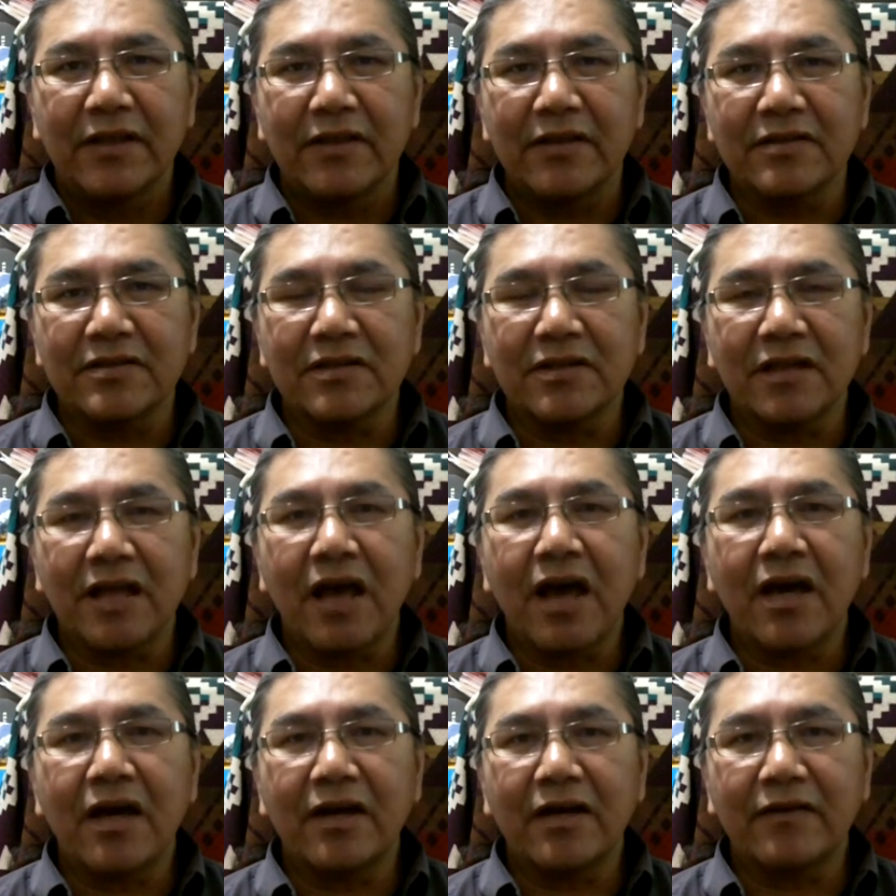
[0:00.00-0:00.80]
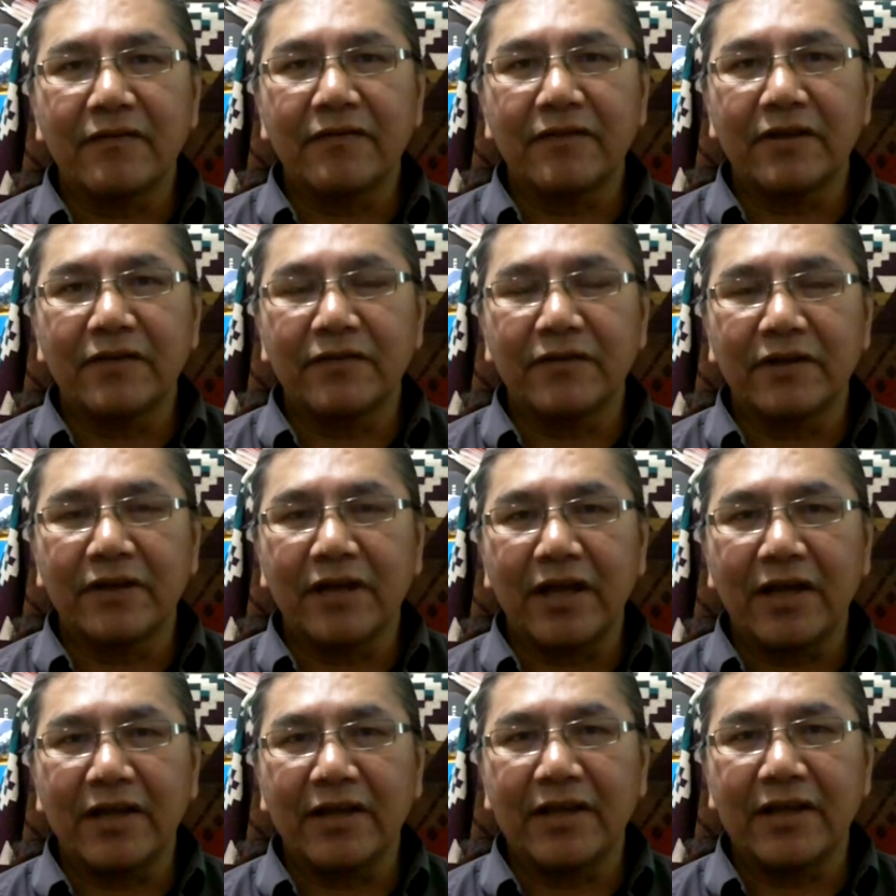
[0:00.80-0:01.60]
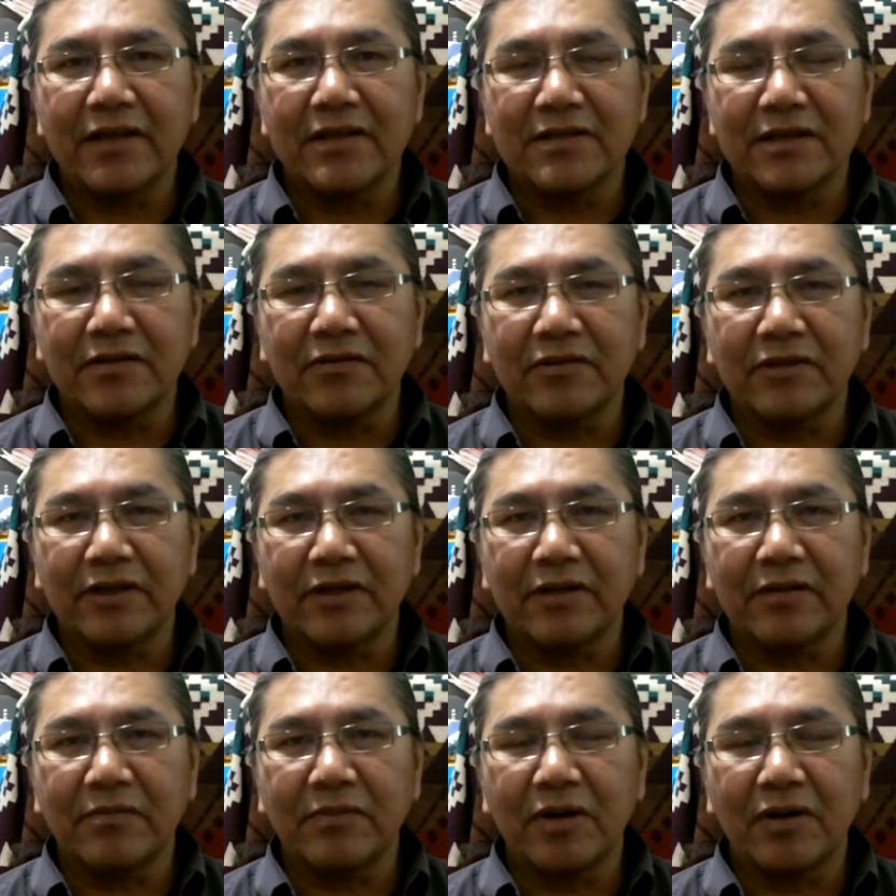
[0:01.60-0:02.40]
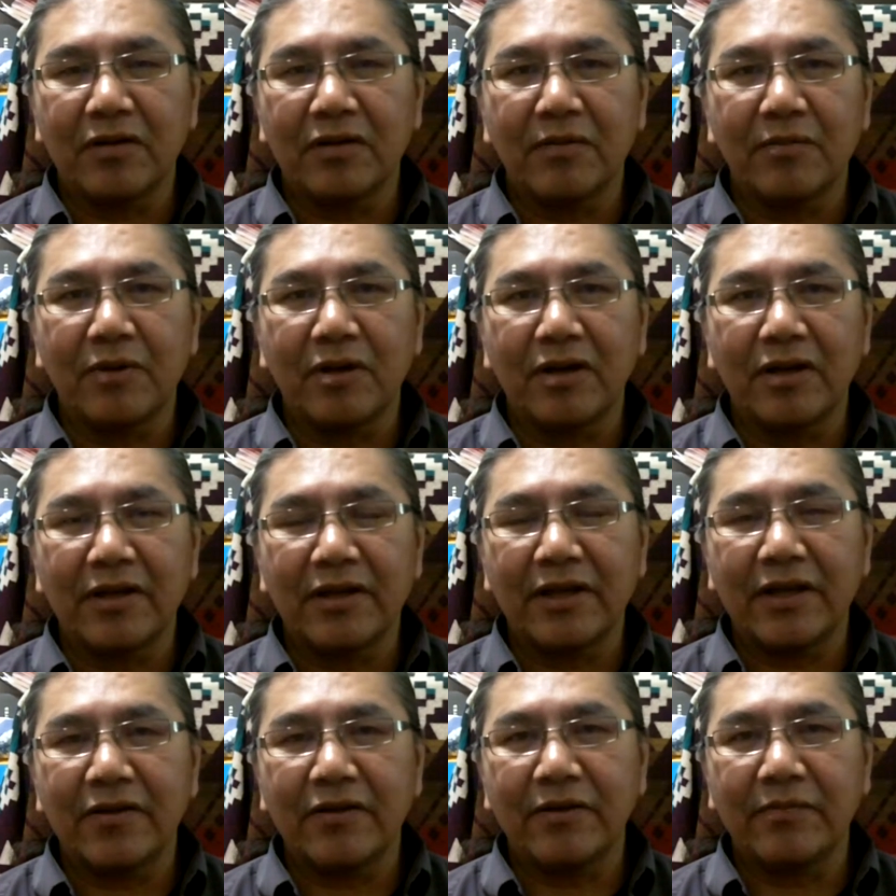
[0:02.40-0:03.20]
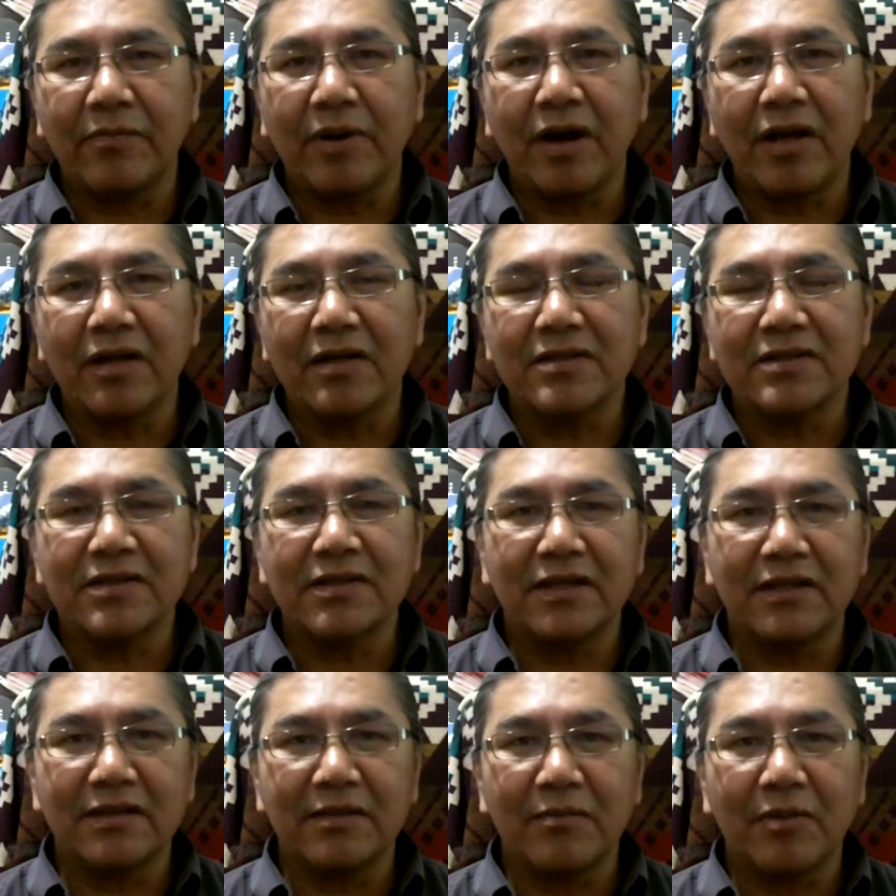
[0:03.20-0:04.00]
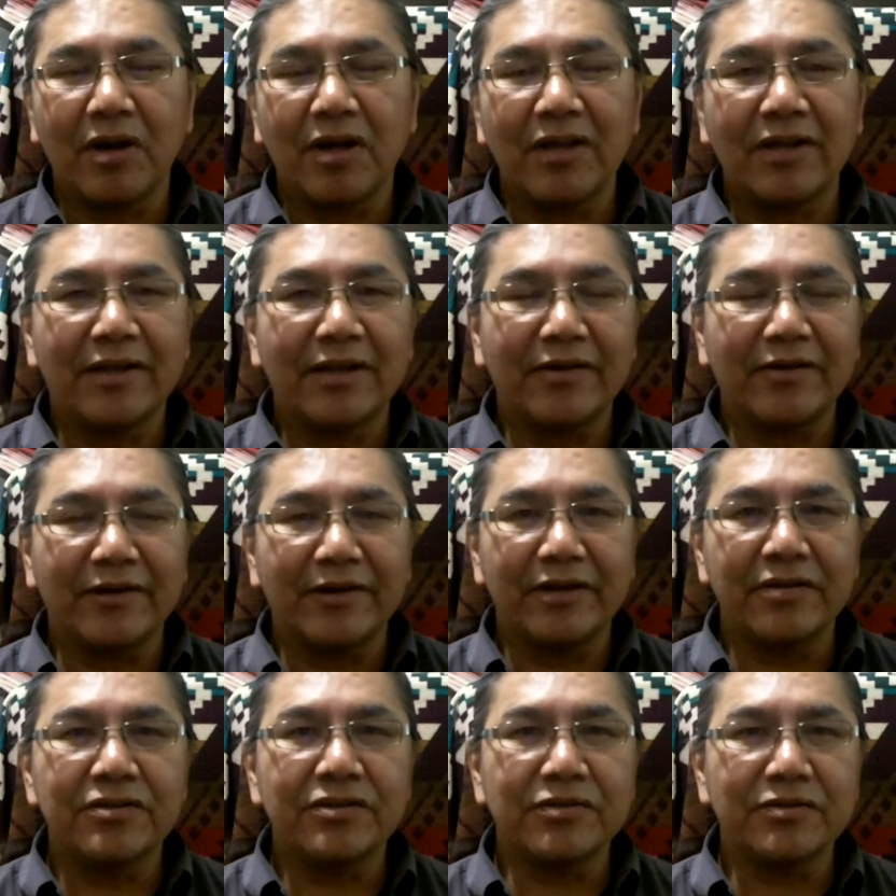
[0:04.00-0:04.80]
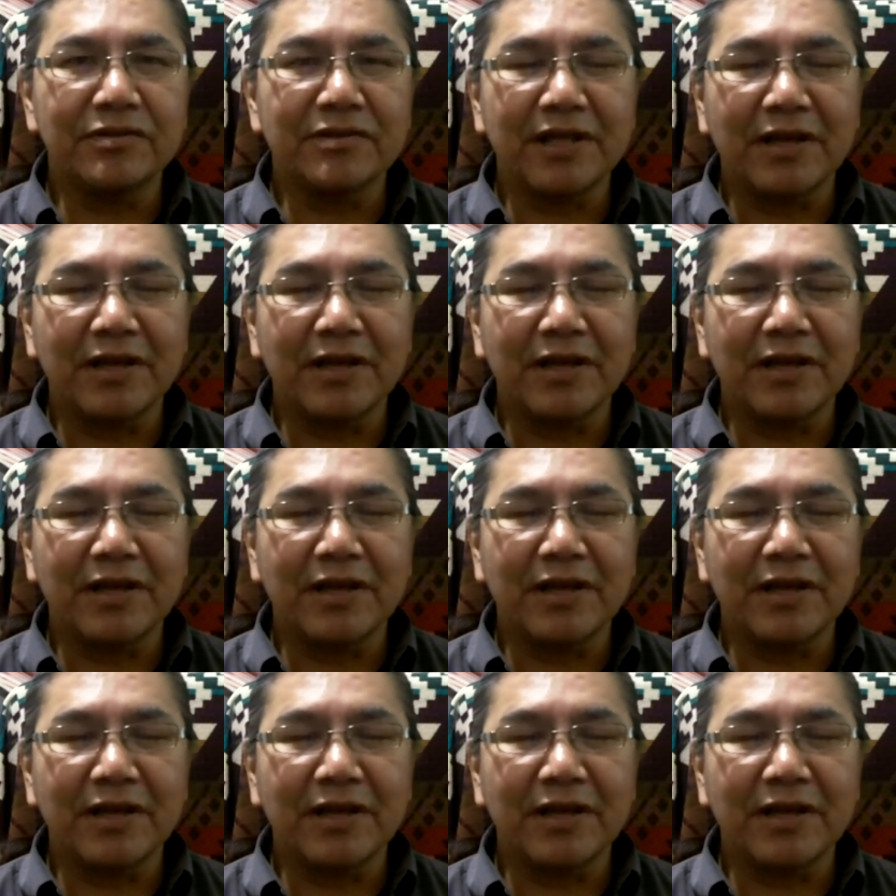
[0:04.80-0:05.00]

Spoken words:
There's a lot of different ideas out there about the monetary policy and the monetary issues